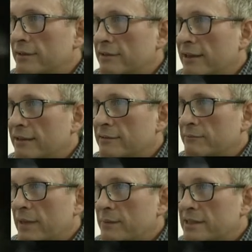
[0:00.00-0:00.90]
Uh, you,
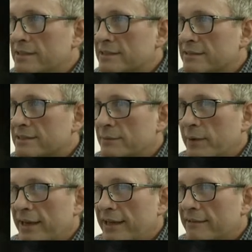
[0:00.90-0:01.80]
maybe it's somewhere
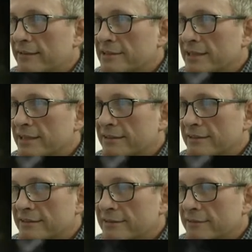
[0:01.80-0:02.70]
here, actually. I
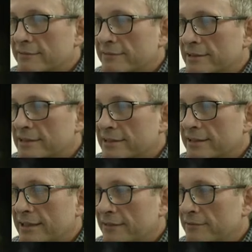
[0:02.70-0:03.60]
don't know. Is it going
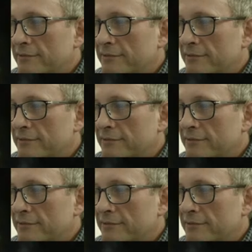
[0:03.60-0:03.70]
to go?